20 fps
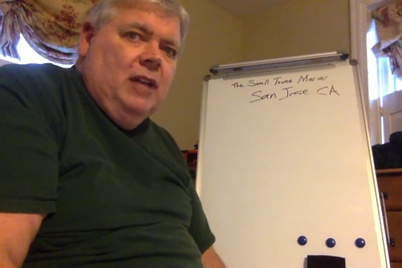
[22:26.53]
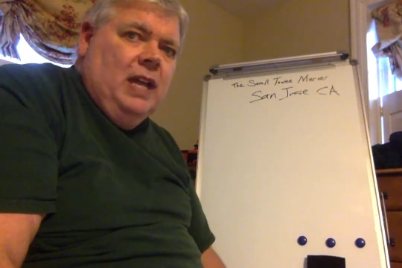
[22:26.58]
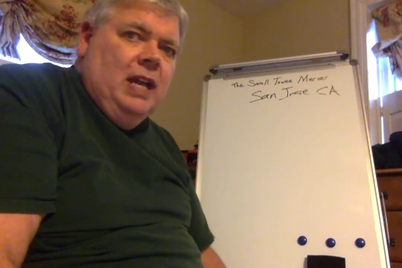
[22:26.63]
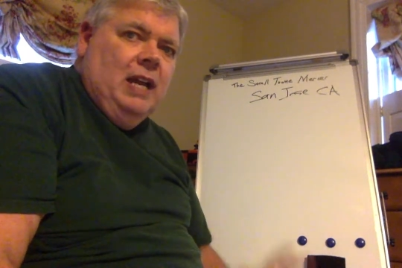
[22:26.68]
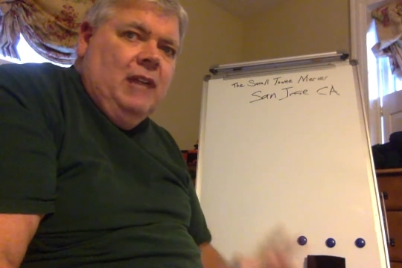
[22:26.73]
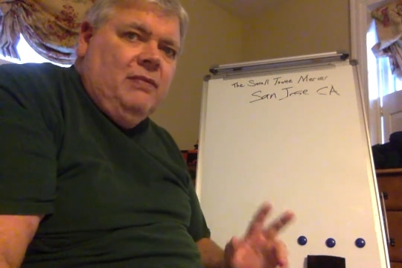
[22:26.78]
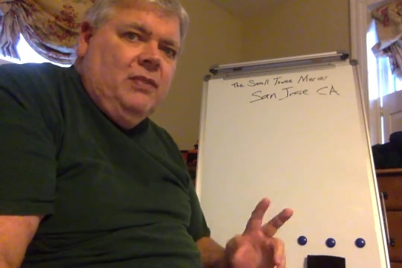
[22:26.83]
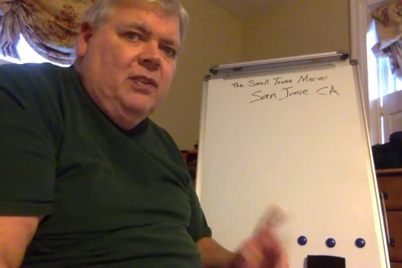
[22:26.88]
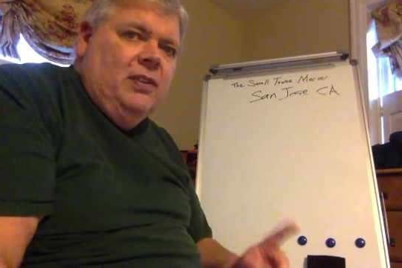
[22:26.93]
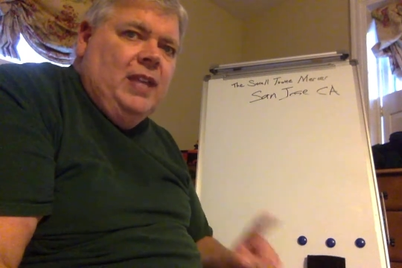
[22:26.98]

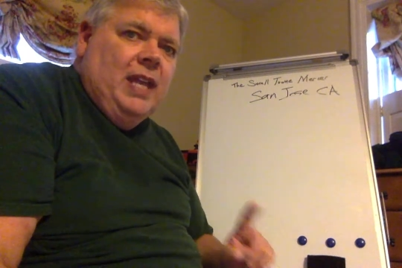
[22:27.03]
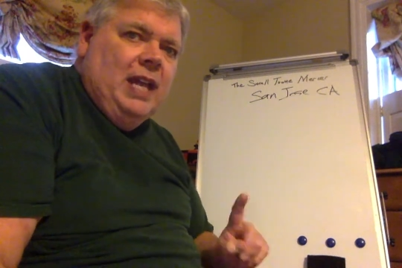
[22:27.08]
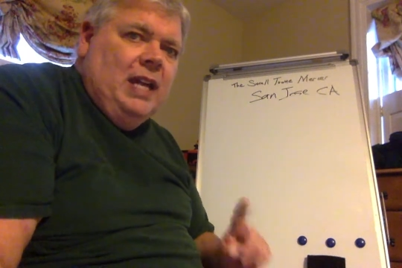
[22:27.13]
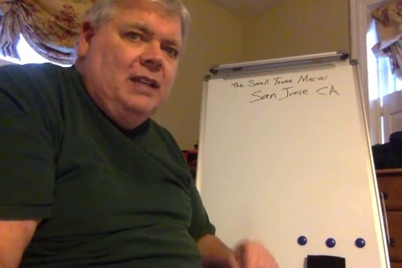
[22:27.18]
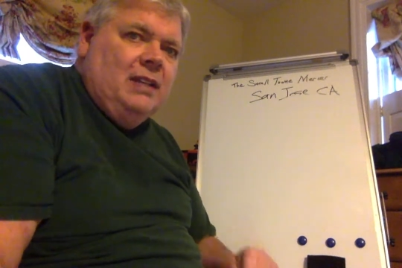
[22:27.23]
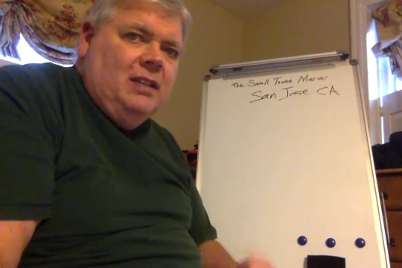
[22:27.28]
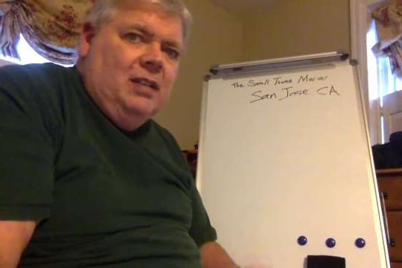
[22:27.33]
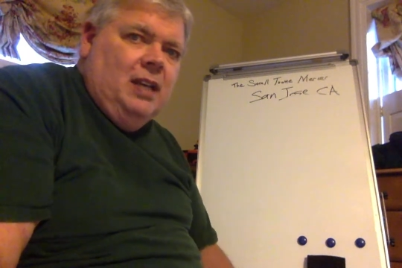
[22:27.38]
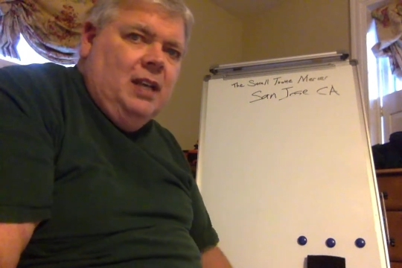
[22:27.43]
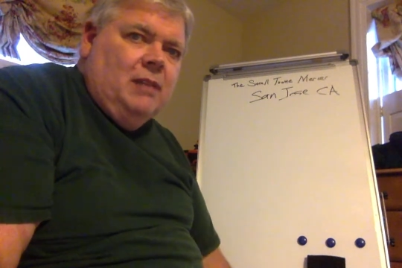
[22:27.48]
after
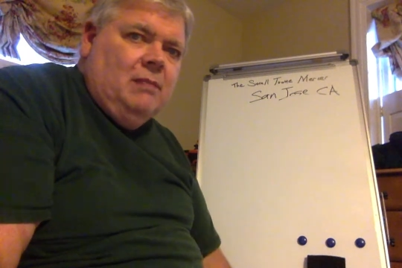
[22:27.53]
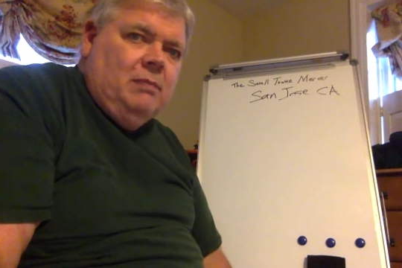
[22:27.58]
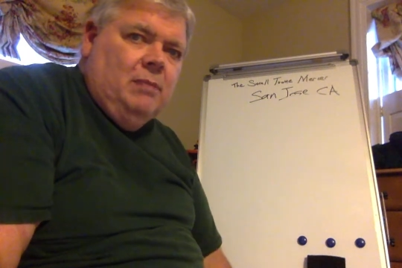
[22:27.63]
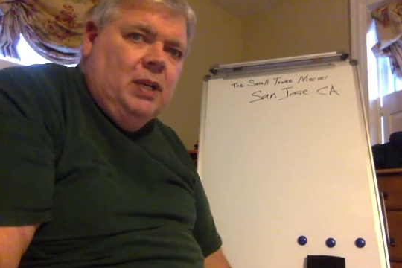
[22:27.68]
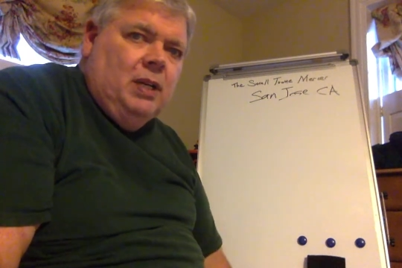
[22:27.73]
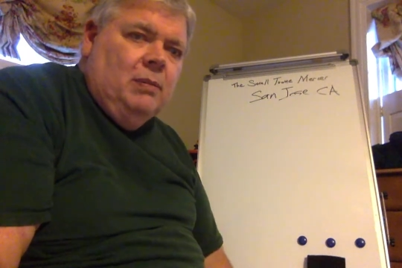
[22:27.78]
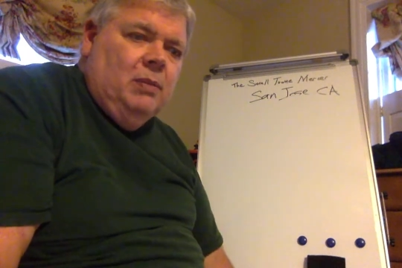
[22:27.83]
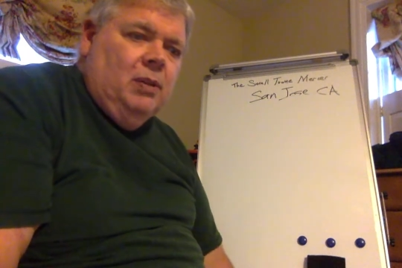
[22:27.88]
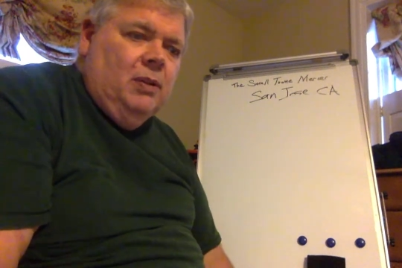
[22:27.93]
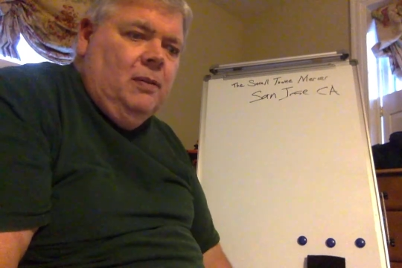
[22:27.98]
that tech
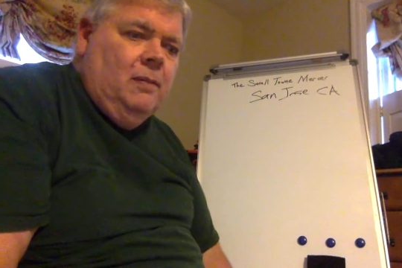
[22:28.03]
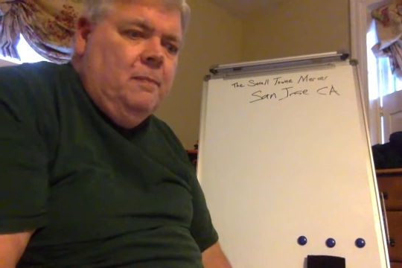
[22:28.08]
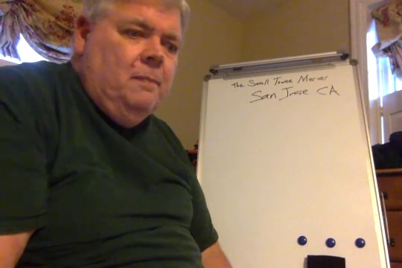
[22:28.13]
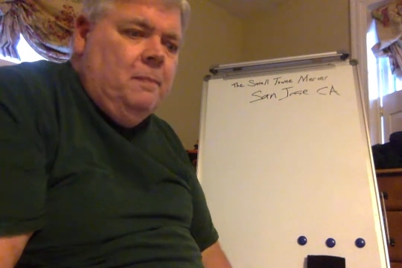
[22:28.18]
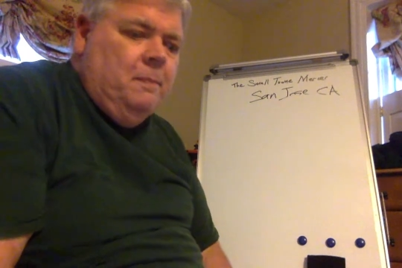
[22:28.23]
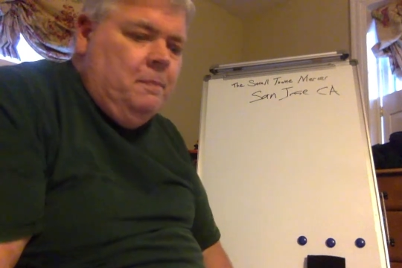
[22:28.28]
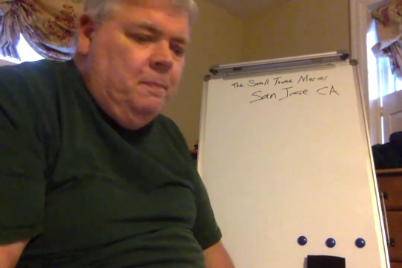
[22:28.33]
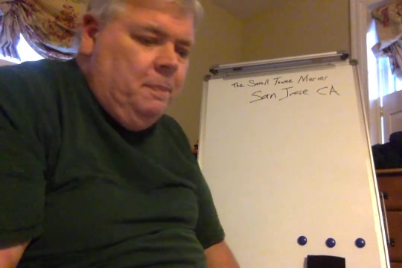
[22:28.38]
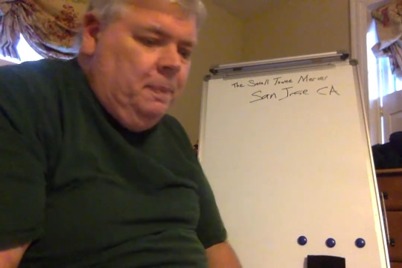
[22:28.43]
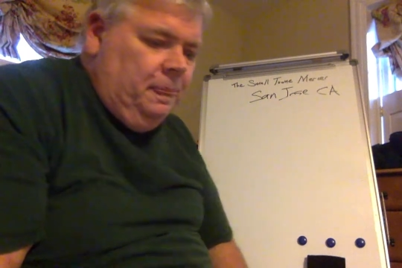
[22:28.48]
bubble
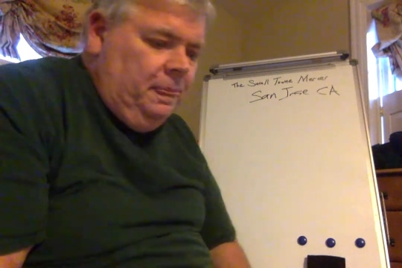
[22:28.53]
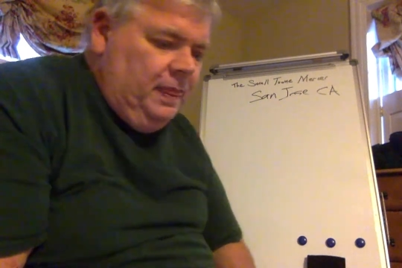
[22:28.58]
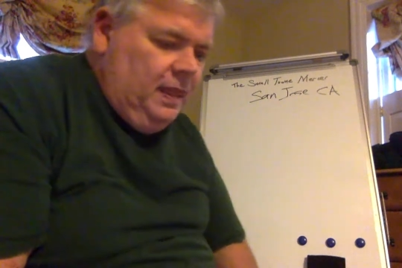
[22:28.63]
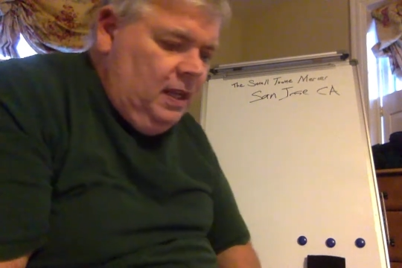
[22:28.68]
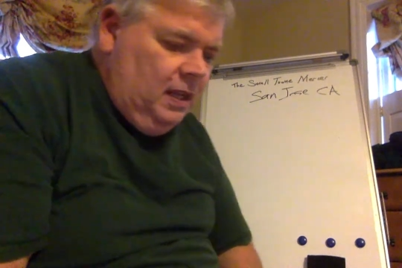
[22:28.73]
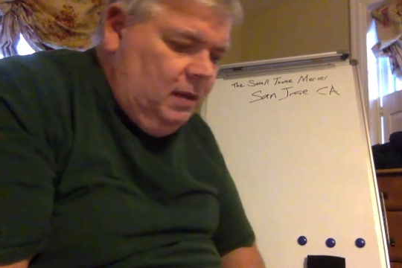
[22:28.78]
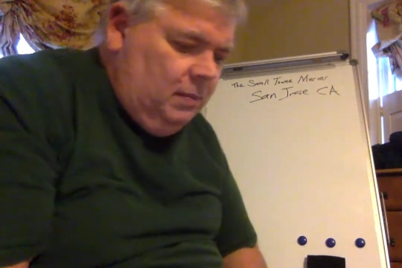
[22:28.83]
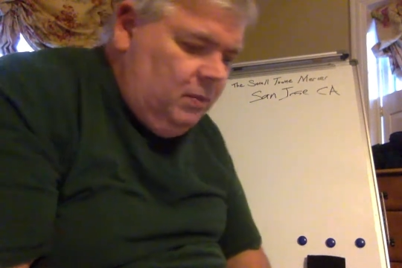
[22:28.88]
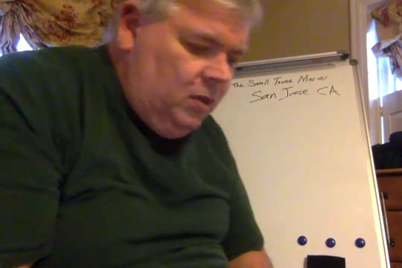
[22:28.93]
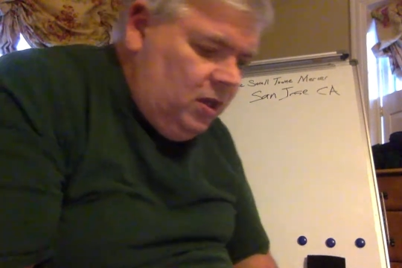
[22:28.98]

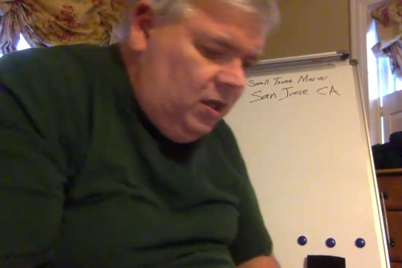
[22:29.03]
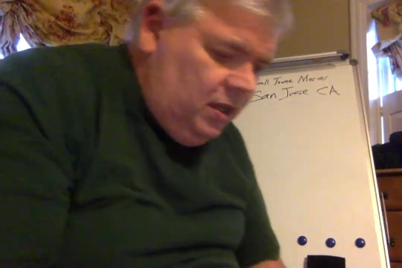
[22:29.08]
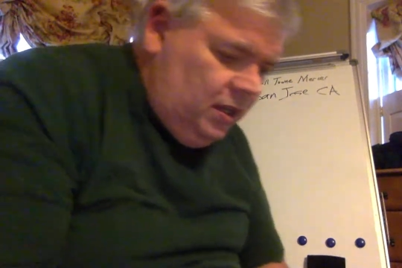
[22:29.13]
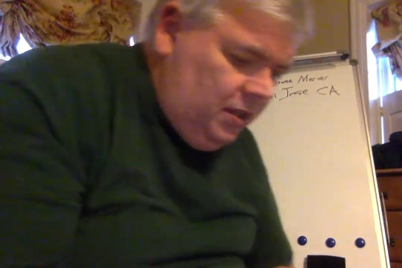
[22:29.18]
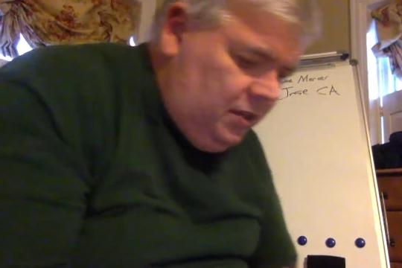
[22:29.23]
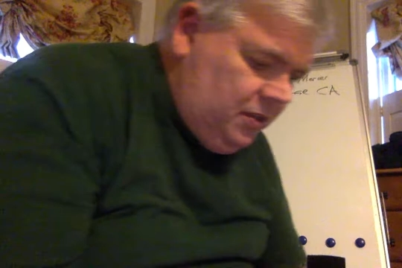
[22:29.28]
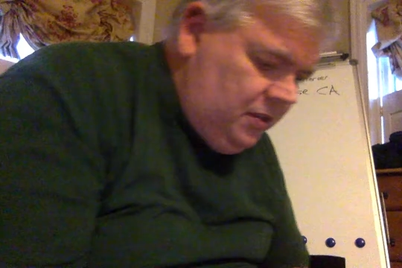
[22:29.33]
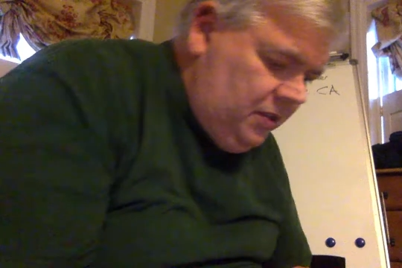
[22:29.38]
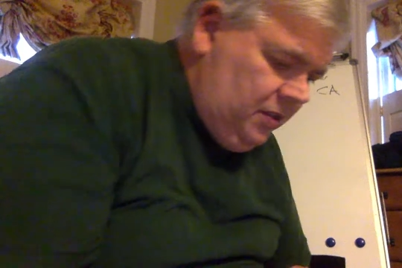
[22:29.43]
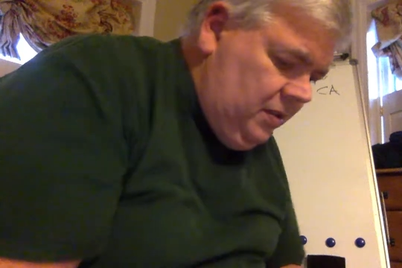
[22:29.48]

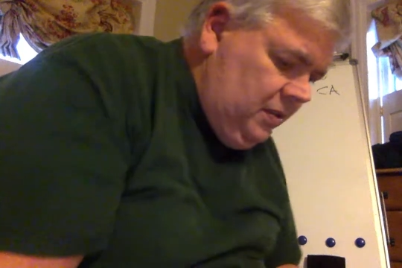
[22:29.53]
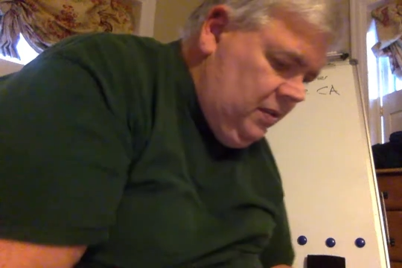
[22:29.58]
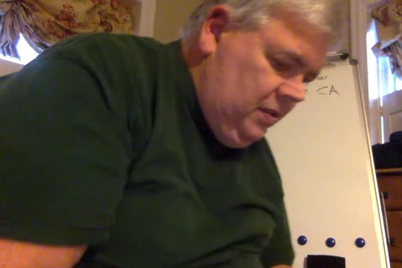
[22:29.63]
emerged,